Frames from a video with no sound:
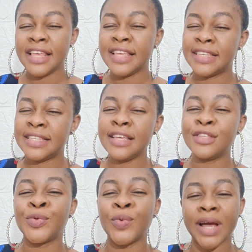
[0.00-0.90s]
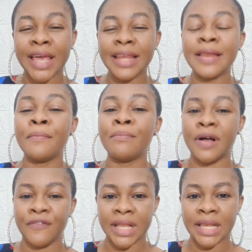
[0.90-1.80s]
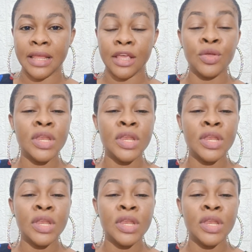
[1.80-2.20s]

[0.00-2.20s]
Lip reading: You see it working perfectly.